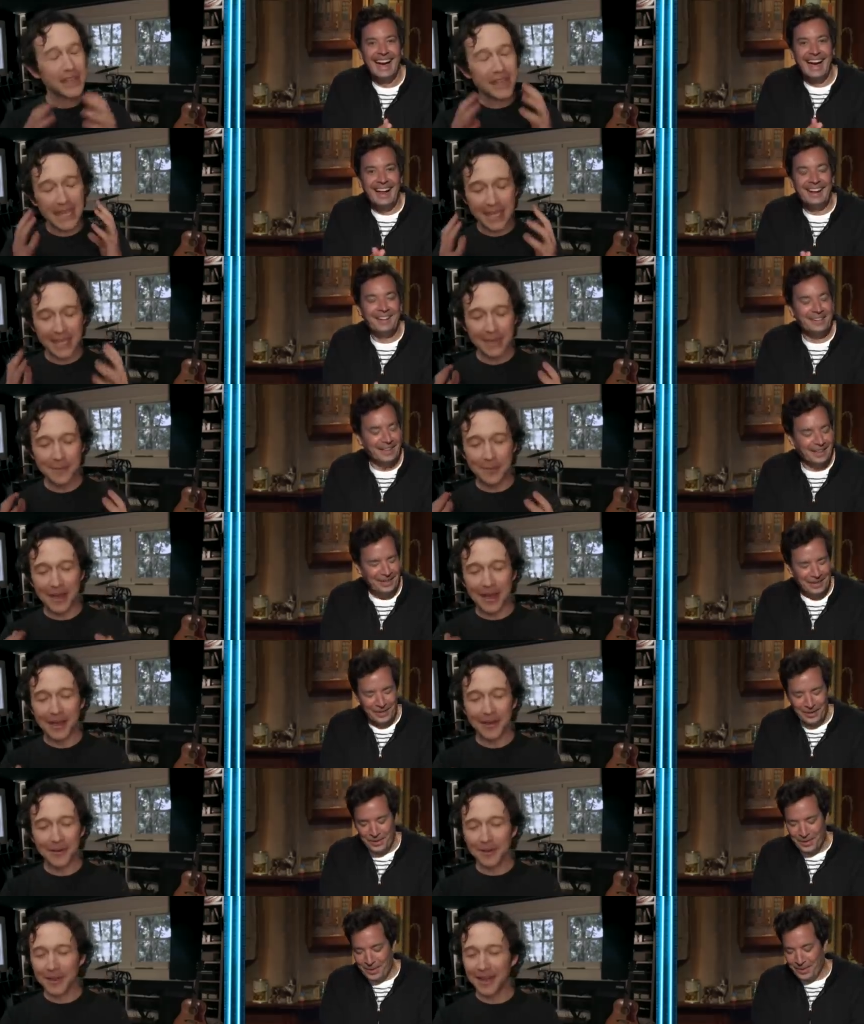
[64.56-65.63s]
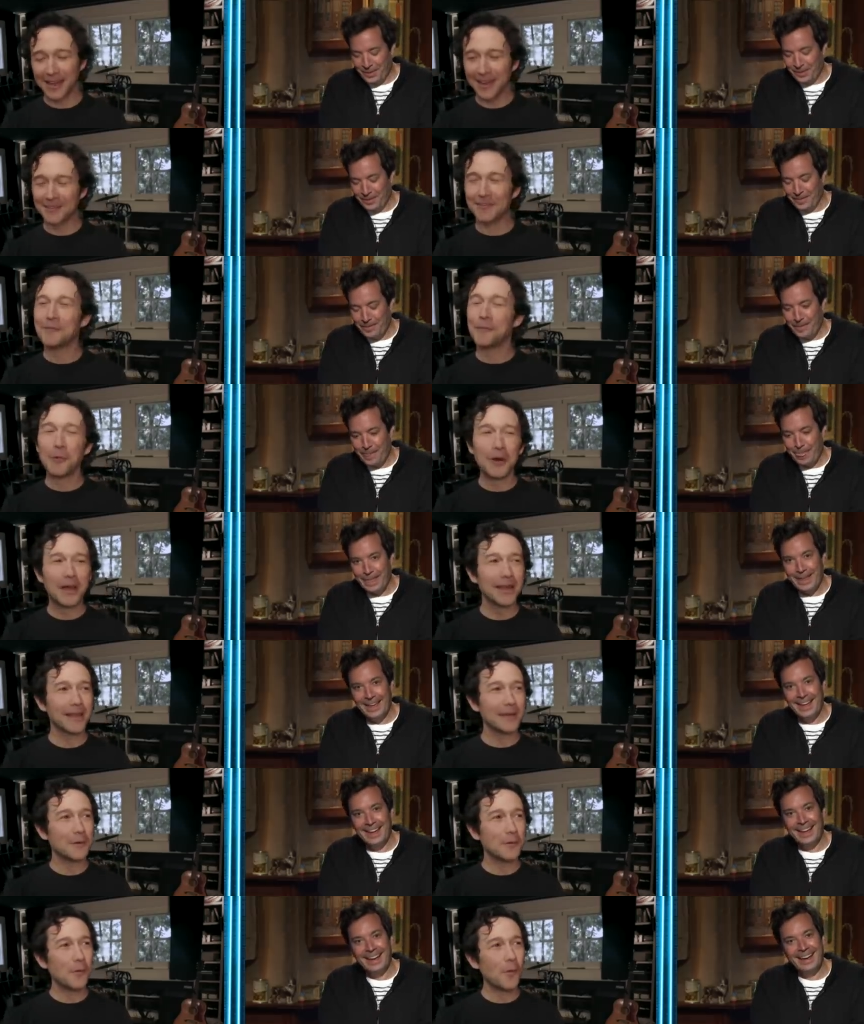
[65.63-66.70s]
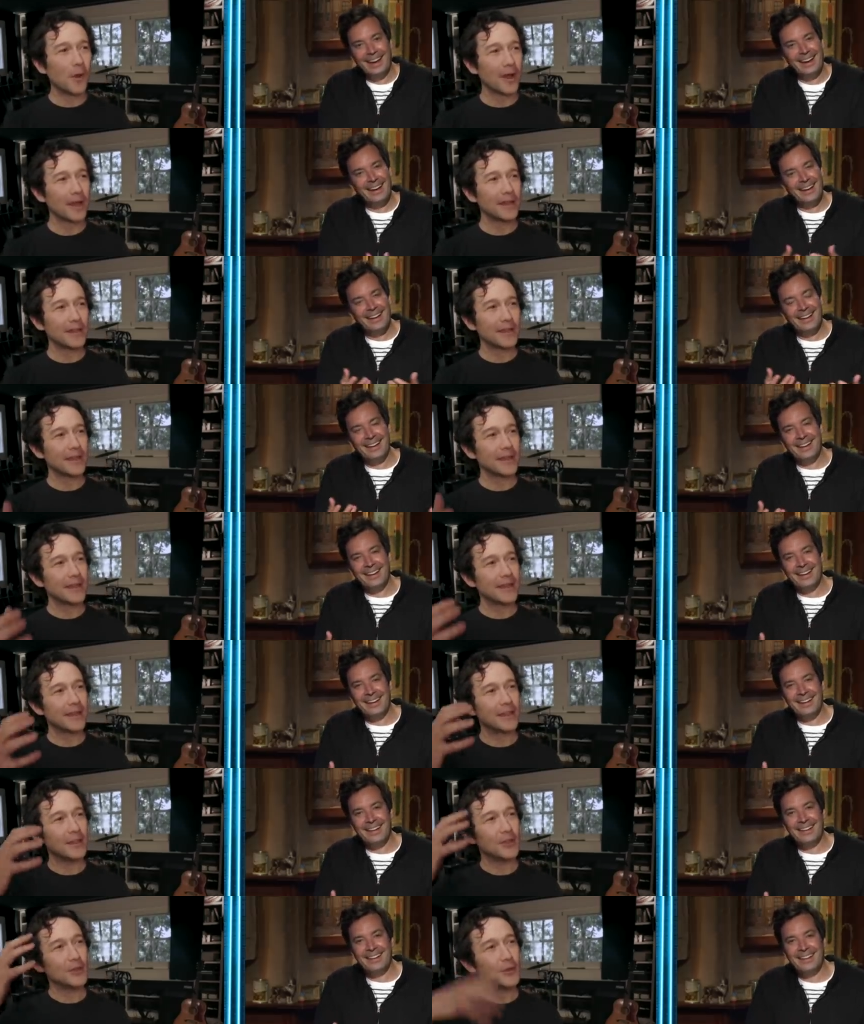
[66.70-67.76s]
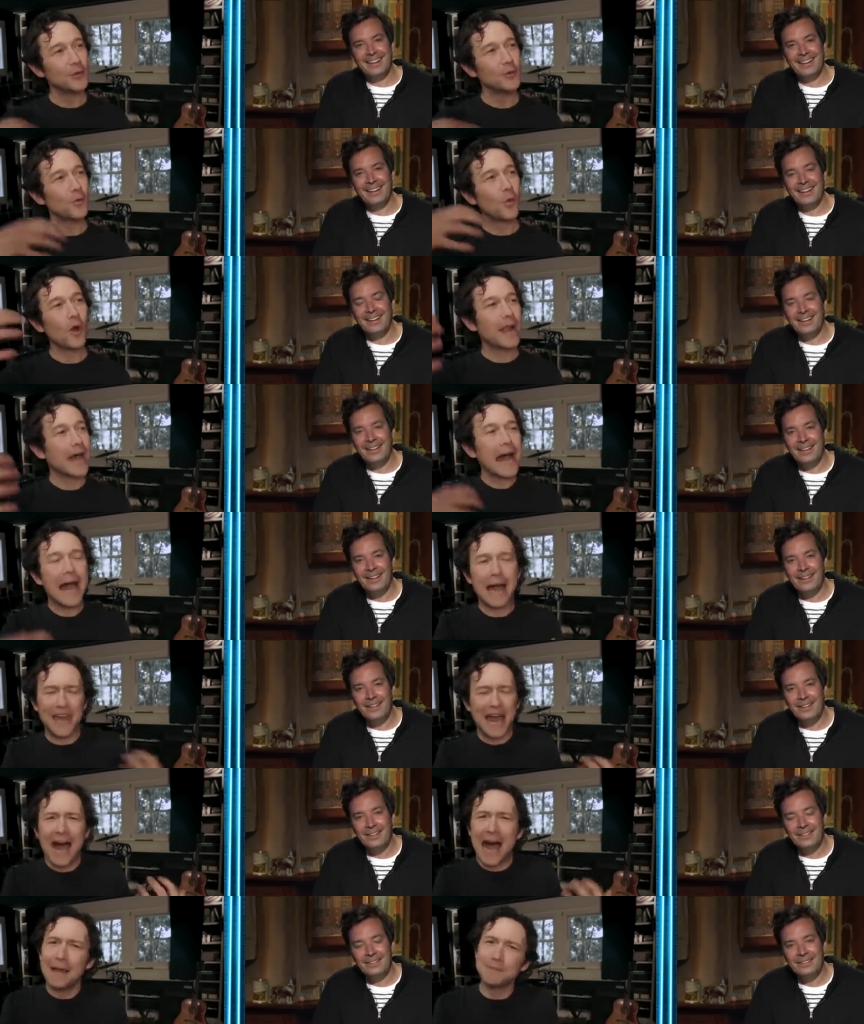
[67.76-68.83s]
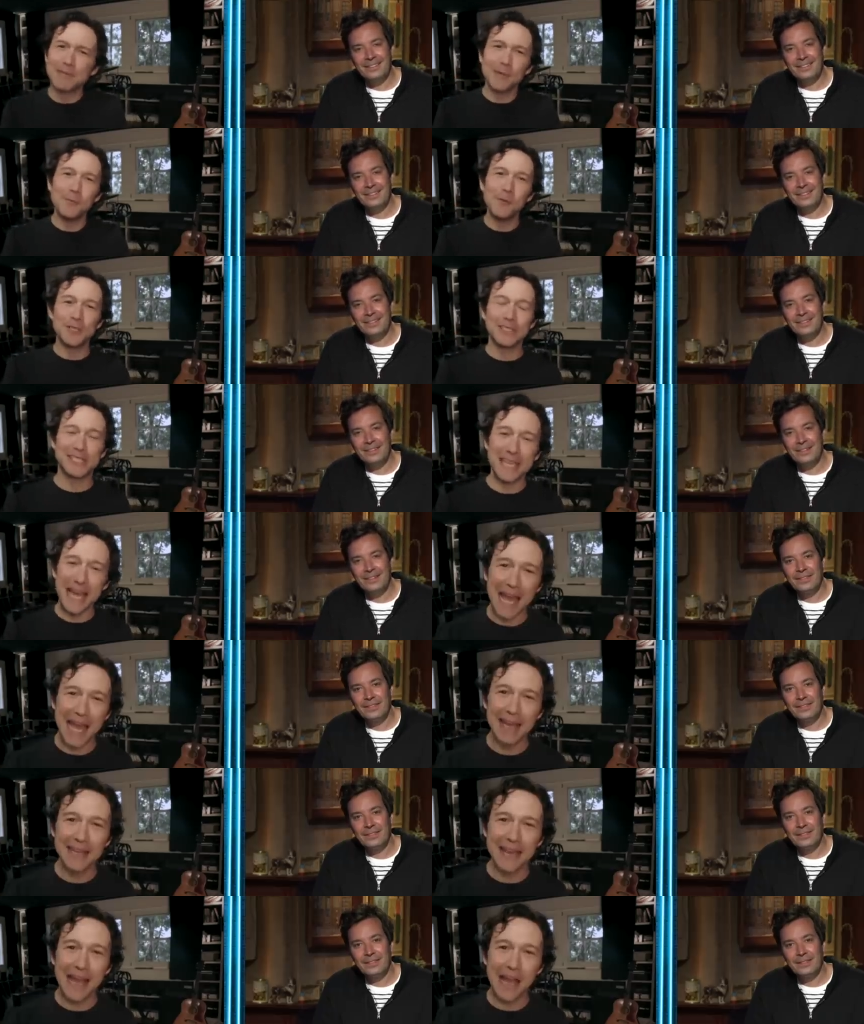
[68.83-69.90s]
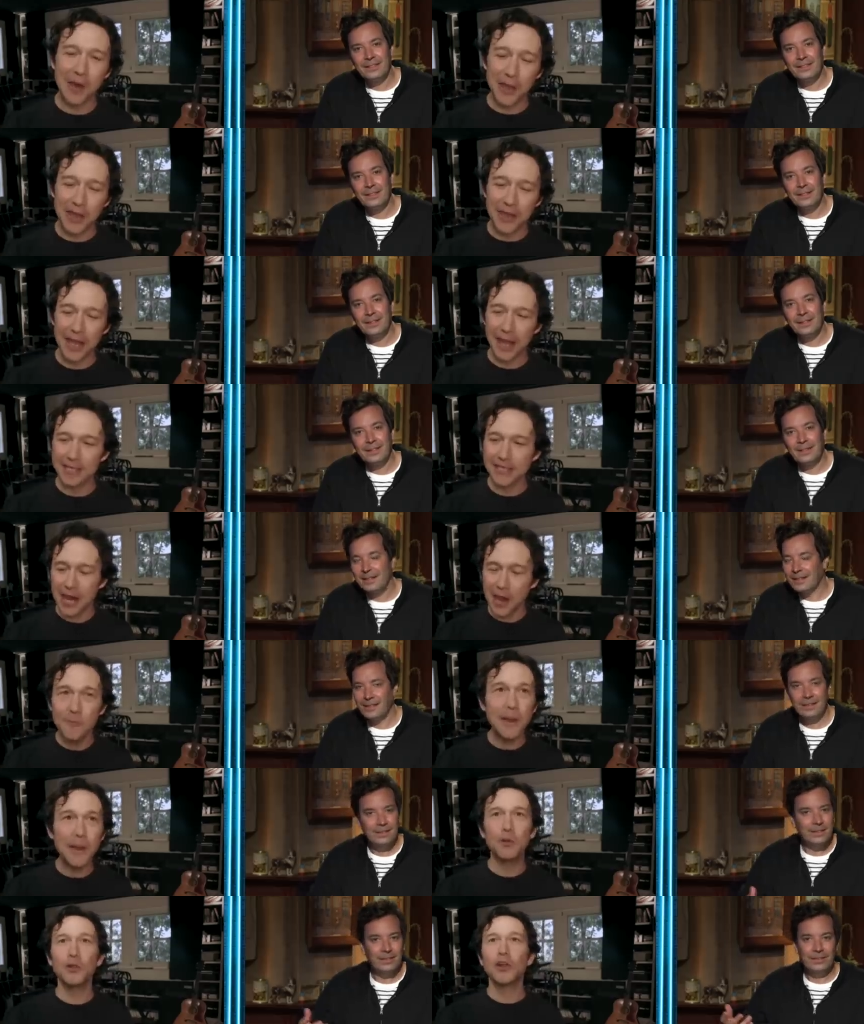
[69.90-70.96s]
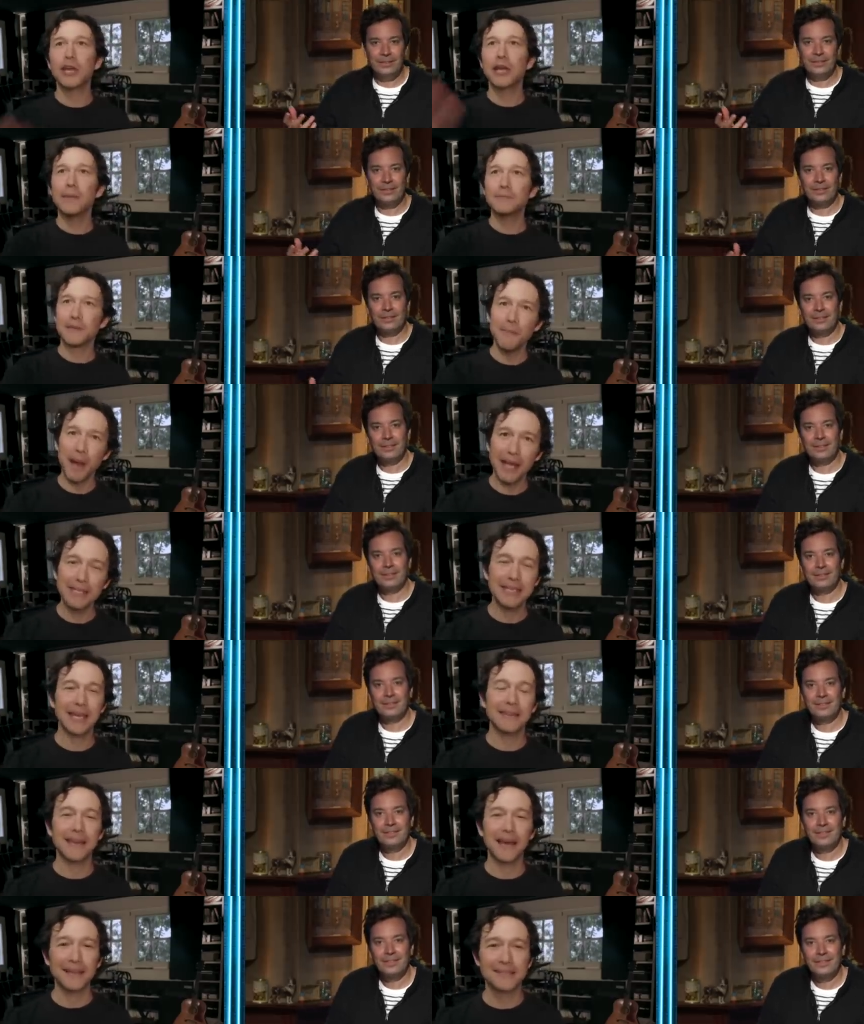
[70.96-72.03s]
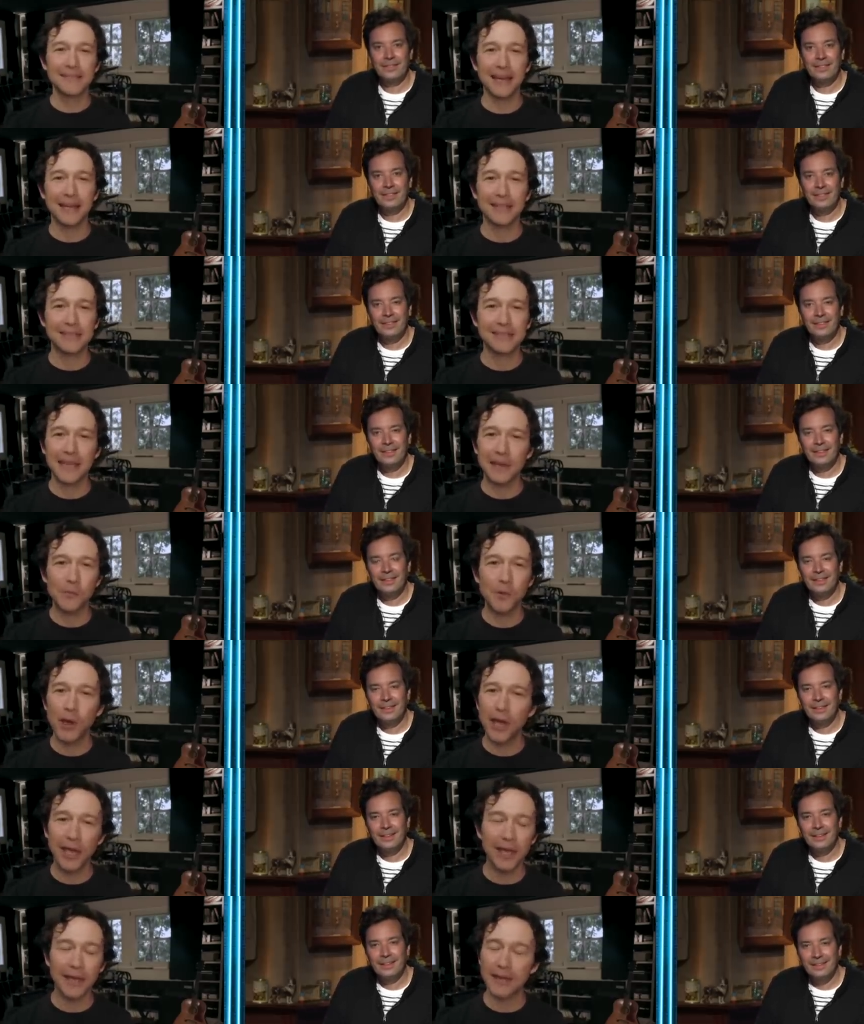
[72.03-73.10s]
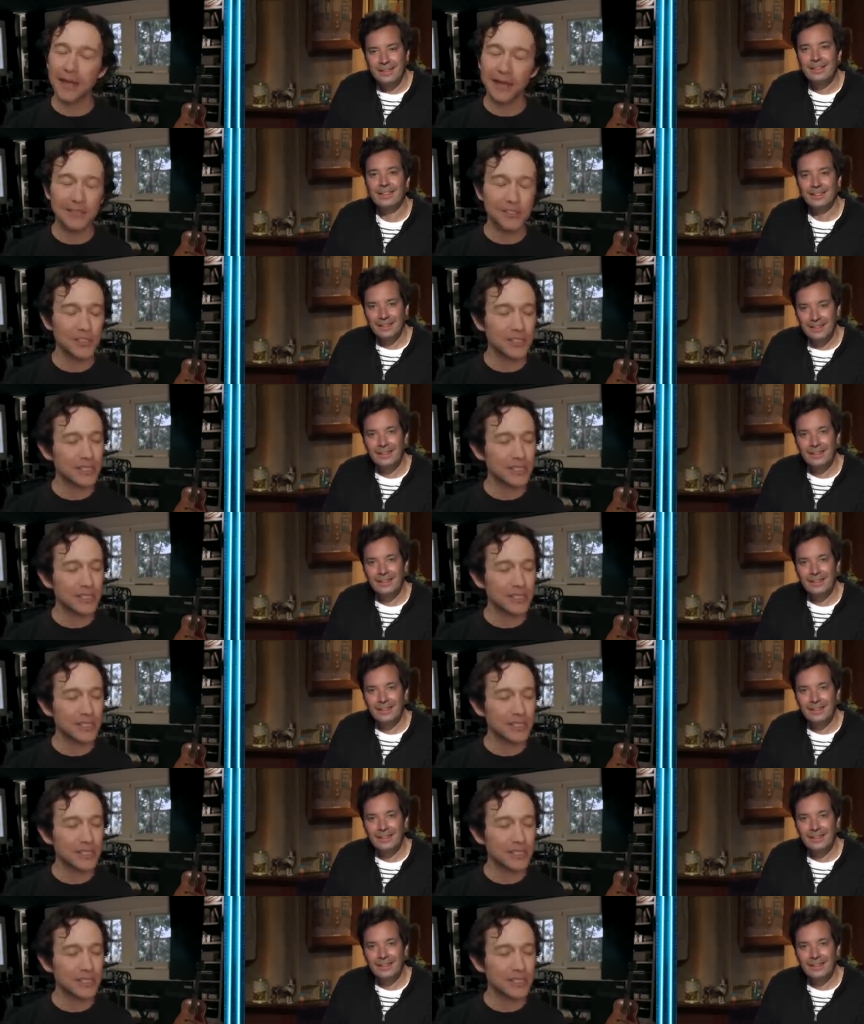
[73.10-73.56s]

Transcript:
Speaker 1: thinking about like what what you what I, I'm someone's dad now, and because I remember looking up to my dad that exact same way, and and just